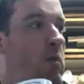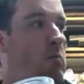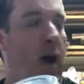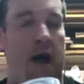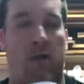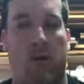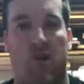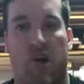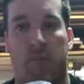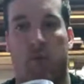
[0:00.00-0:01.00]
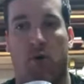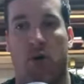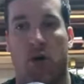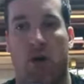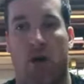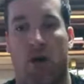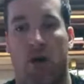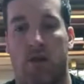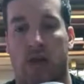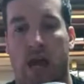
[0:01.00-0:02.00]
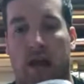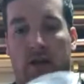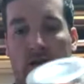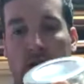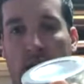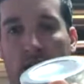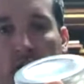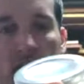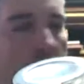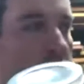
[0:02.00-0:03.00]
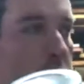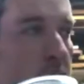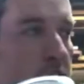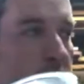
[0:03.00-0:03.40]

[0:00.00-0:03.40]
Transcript: Mine will be cheaper. Zach's got a bigger